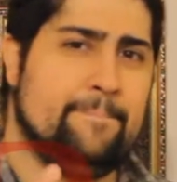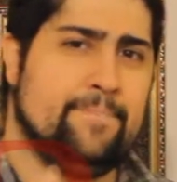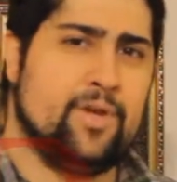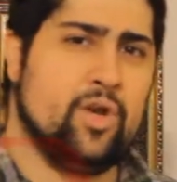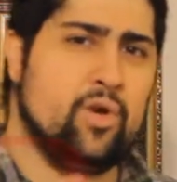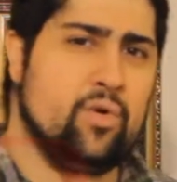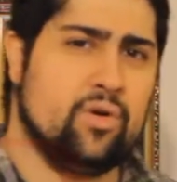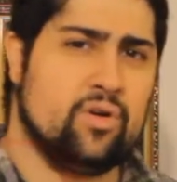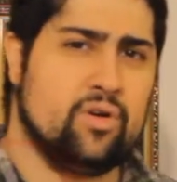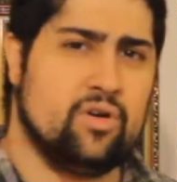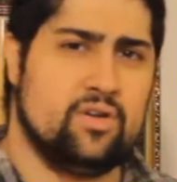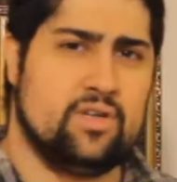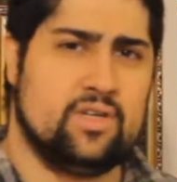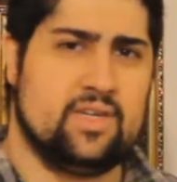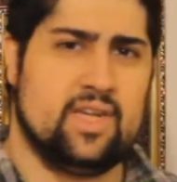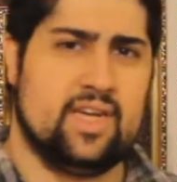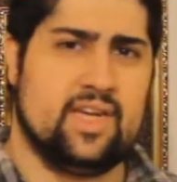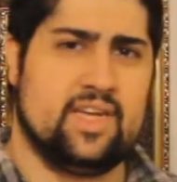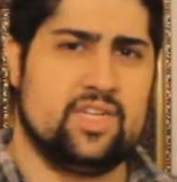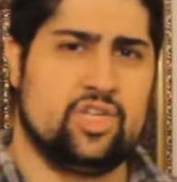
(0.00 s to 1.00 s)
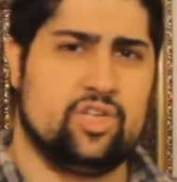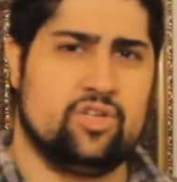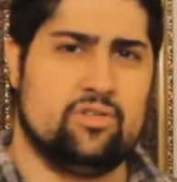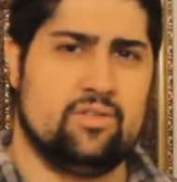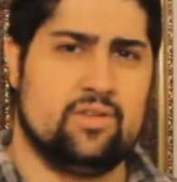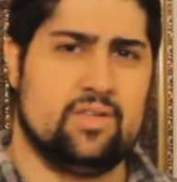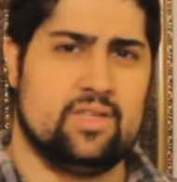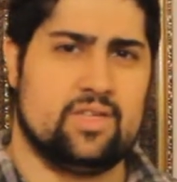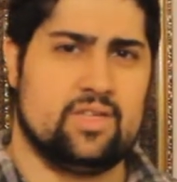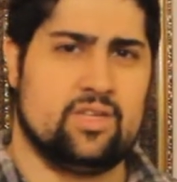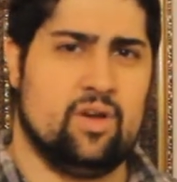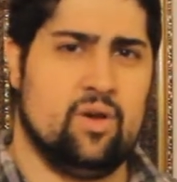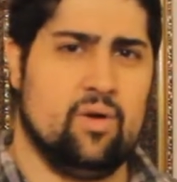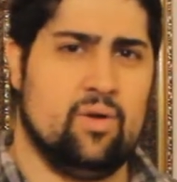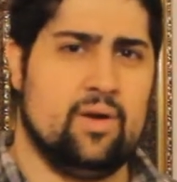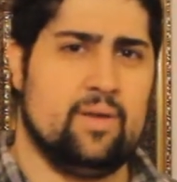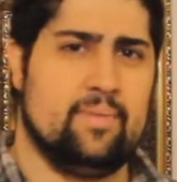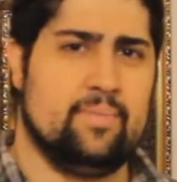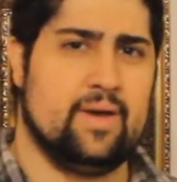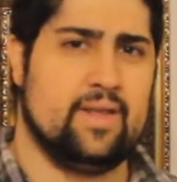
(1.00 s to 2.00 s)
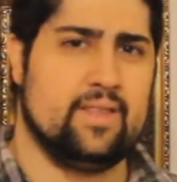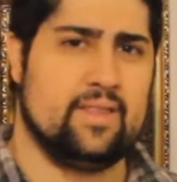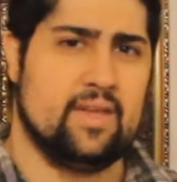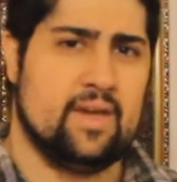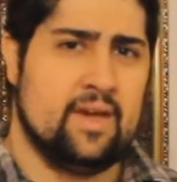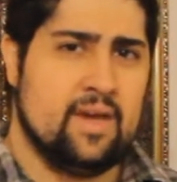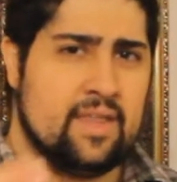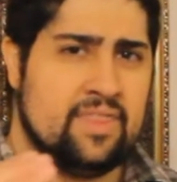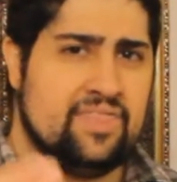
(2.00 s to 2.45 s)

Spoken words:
do good deeds during this holy month.